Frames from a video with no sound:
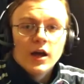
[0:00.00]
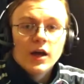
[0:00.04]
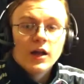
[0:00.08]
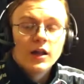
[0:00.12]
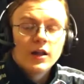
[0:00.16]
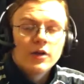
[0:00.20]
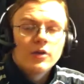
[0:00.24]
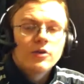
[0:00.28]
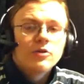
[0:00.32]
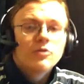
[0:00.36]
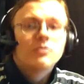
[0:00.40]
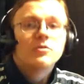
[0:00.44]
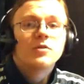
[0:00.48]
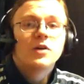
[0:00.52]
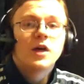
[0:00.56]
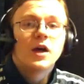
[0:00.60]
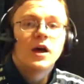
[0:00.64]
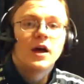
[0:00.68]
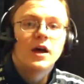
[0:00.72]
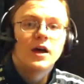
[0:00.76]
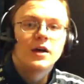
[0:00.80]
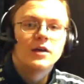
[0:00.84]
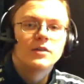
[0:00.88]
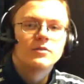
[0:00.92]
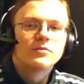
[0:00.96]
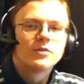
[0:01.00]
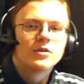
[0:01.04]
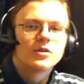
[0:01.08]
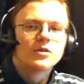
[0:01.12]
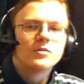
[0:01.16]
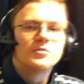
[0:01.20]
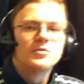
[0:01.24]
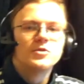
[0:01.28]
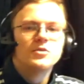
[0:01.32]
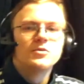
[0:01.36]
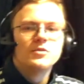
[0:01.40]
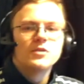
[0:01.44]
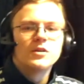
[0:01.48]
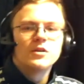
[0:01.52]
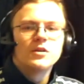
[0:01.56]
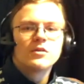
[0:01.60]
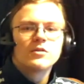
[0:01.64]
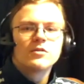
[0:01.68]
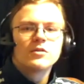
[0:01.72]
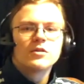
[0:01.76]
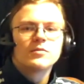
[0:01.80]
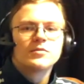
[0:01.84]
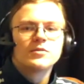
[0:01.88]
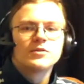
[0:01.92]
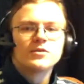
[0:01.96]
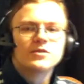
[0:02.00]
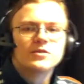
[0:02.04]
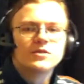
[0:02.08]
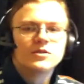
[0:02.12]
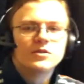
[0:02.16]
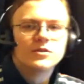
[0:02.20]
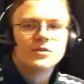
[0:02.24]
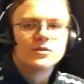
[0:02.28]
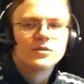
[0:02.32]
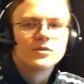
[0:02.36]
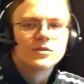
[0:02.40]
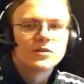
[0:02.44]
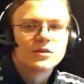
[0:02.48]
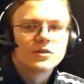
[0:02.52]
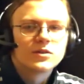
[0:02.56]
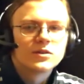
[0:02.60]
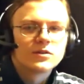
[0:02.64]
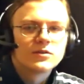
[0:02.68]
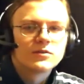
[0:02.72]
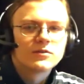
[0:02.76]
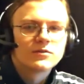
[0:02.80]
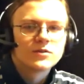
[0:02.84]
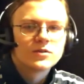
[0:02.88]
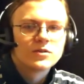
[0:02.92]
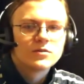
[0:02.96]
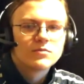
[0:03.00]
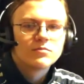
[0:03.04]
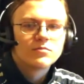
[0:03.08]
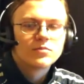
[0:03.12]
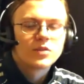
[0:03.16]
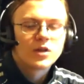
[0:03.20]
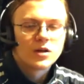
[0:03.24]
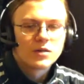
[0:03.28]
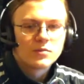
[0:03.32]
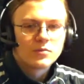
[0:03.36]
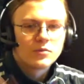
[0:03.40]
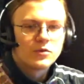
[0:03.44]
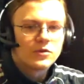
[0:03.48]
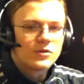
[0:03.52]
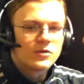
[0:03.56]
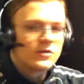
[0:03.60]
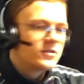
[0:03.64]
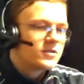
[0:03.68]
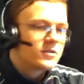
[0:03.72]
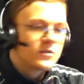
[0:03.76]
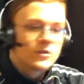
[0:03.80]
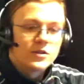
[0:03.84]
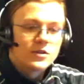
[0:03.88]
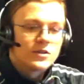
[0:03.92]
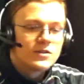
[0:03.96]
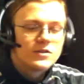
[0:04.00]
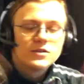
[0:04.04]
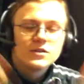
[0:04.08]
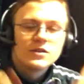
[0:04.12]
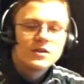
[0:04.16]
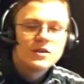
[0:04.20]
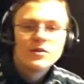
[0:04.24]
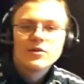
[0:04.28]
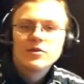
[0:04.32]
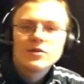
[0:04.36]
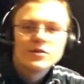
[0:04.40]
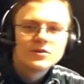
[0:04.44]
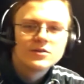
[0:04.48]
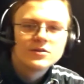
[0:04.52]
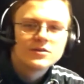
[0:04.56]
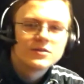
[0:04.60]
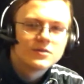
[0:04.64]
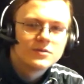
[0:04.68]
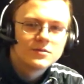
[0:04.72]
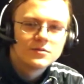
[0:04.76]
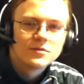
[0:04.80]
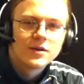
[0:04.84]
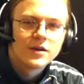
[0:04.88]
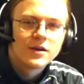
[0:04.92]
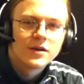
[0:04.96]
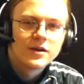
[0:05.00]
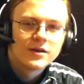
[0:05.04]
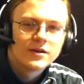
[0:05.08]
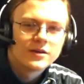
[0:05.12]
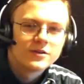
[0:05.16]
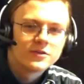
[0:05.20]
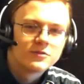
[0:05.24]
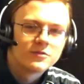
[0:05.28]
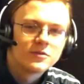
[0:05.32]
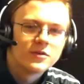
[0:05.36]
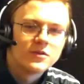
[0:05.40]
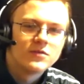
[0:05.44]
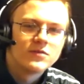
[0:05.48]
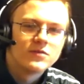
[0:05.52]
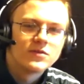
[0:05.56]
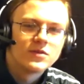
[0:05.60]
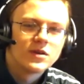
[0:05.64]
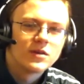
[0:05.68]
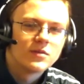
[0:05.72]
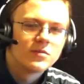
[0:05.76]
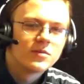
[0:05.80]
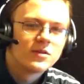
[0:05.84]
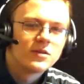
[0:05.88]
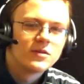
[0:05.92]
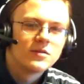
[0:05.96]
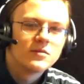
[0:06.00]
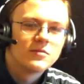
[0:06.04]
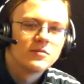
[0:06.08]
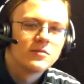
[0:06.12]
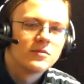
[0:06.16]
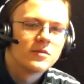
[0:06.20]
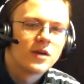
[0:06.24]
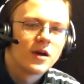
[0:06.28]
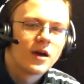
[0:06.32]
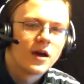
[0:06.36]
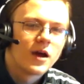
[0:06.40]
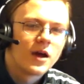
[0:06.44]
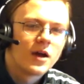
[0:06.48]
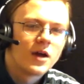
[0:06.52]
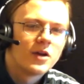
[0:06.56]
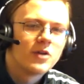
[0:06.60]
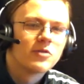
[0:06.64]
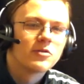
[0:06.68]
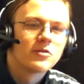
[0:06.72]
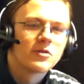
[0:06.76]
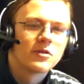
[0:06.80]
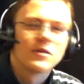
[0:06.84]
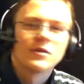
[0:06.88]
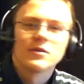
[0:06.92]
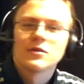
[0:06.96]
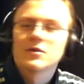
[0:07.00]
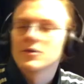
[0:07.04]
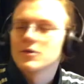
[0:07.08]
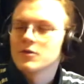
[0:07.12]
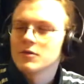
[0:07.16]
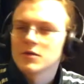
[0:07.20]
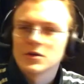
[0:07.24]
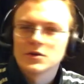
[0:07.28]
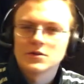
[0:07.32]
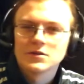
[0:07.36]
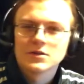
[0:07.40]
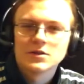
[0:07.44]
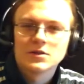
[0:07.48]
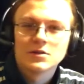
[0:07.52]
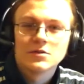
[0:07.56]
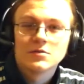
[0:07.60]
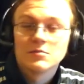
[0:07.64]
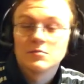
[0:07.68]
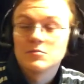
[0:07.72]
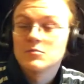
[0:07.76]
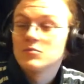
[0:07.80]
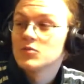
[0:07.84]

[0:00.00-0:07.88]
Hello, and welcome to another episode of PlotPoints Crazy Theories, as we've dubbed it. I don't think they're crazy.